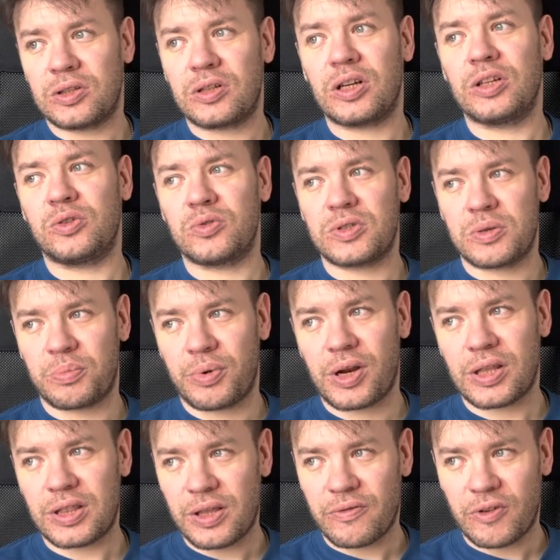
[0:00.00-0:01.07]
try to
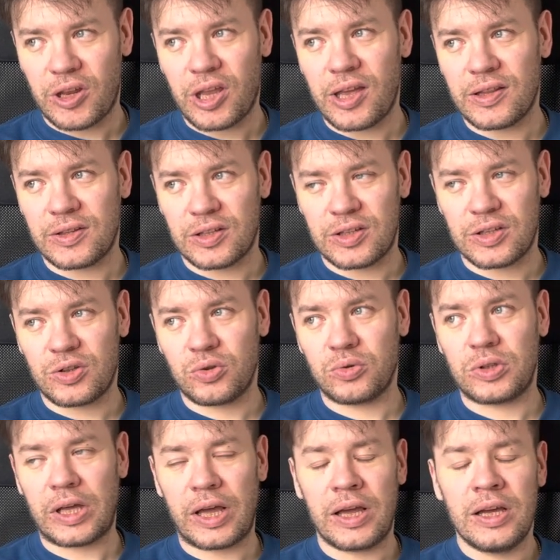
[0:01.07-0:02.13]
separate every entity to
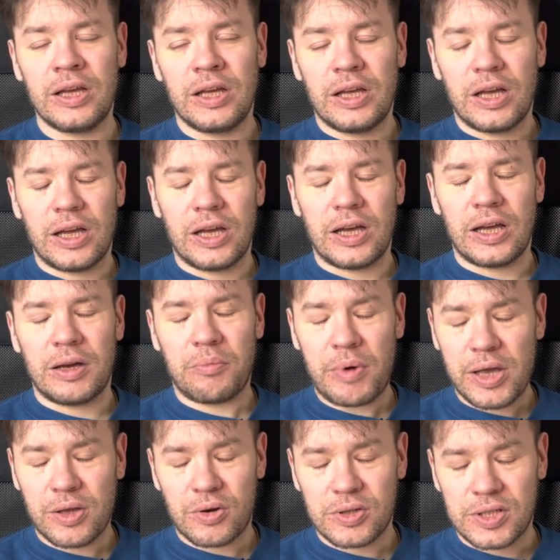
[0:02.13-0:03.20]
the
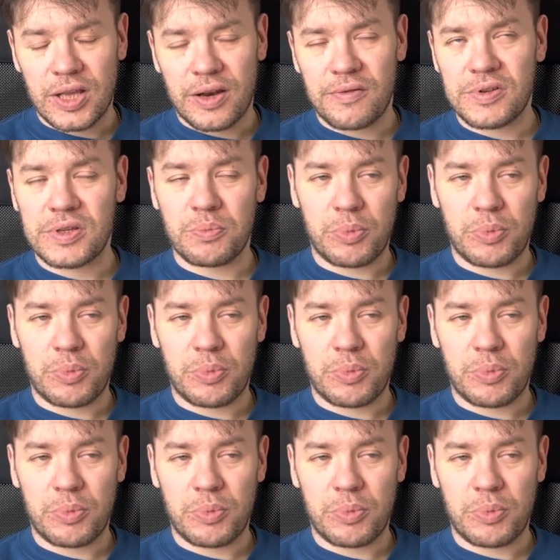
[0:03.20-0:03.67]
microservice.